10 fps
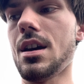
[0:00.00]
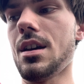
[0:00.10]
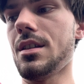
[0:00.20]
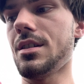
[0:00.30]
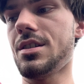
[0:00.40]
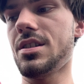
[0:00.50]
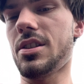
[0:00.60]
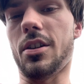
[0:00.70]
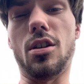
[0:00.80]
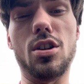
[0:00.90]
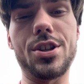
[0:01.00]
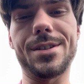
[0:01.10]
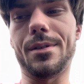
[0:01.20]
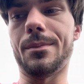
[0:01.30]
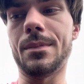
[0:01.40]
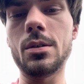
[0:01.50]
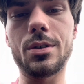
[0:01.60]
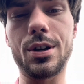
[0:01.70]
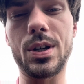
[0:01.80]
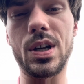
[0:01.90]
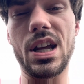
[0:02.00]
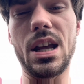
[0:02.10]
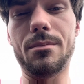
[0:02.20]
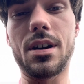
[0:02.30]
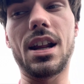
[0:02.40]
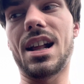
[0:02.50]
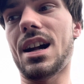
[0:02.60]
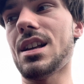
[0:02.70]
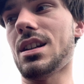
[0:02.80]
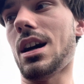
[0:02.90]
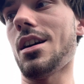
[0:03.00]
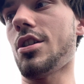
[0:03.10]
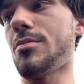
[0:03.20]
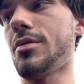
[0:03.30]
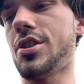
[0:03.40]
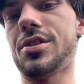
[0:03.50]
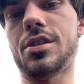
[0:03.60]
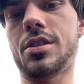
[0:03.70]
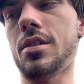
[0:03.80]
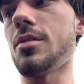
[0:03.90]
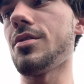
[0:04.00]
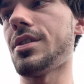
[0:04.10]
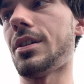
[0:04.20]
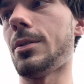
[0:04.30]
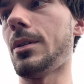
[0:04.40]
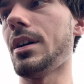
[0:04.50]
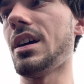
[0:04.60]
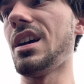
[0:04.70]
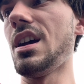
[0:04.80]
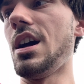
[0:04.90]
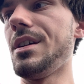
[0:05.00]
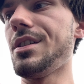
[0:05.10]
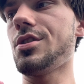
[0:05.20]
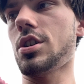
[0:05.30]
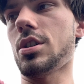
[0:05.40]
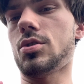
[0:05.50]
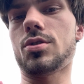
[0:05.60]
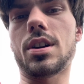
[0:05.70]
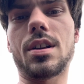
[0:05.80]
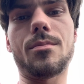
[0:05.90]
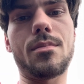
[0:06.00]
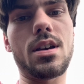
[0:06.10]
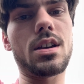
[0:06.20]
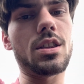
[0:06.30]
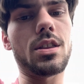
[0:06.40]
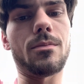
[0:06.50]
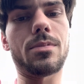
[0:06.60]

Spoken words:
It's the Altima motor, but it has higher compression internals into it. Nissan tried to make the